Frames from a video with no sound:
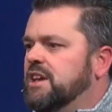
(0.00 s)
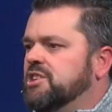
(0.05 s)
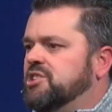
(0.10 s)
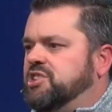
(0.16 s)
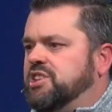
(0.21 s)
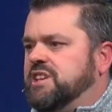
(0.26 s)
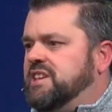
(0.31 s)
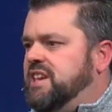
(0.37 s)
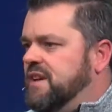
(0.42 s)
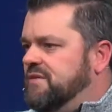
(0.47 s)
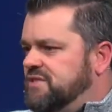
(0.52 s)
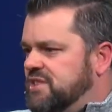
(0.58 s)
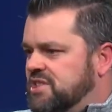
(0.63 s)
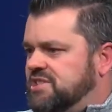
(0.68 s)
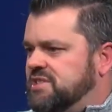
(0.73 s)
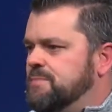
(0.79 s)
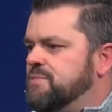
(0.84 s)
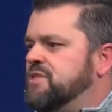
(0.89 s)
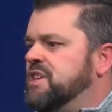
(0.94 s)
she gives
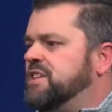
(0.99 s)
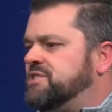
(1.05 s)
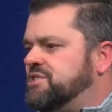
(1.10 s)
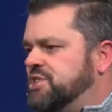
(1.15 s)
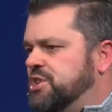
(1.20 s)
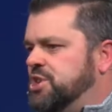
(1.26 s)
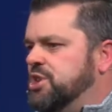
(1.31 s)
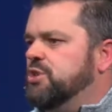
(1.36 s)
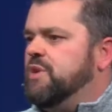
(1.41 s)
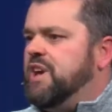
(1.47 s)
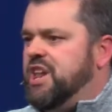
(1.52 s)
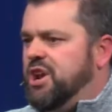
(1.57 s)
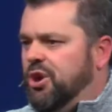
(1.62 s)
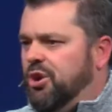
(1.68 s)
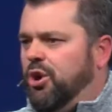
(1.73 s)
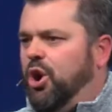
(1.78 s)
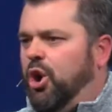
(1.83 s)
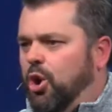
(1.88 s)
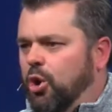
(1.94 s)
us some things to do in
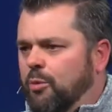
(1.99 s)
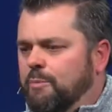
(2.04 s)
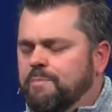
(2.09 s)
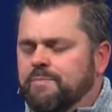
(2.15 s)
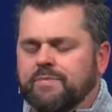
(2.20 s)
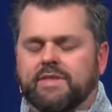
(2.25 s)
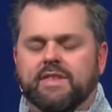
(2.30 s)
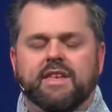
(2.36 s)
her home.